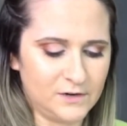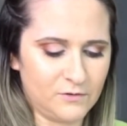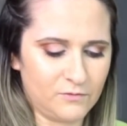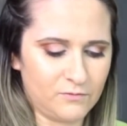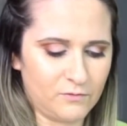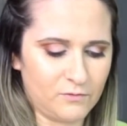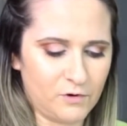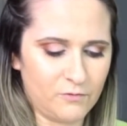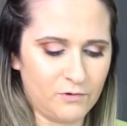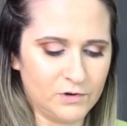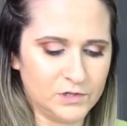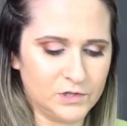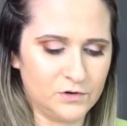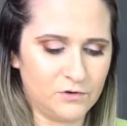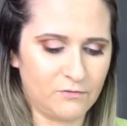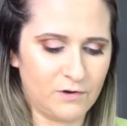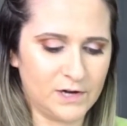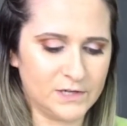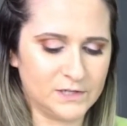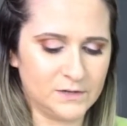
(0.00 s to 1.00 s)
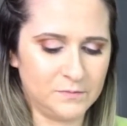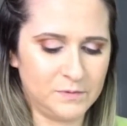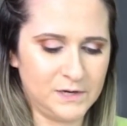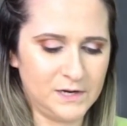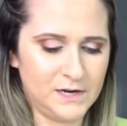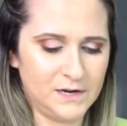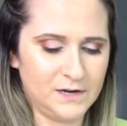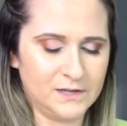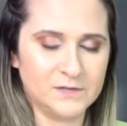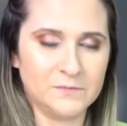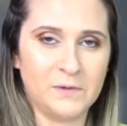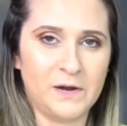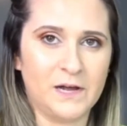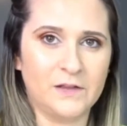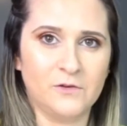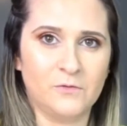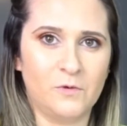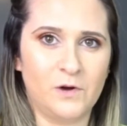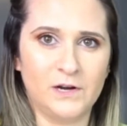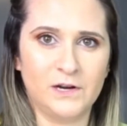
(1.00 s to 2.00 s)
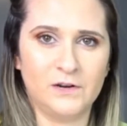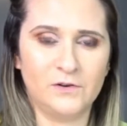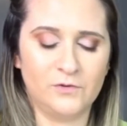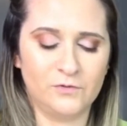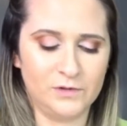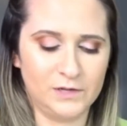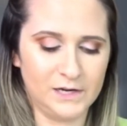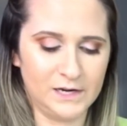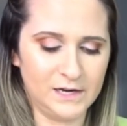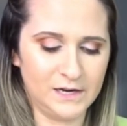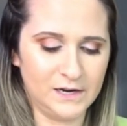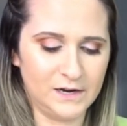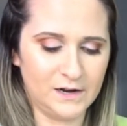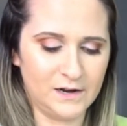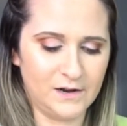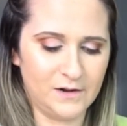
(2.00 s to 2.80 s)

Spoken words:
original recipe, and it's by the one and only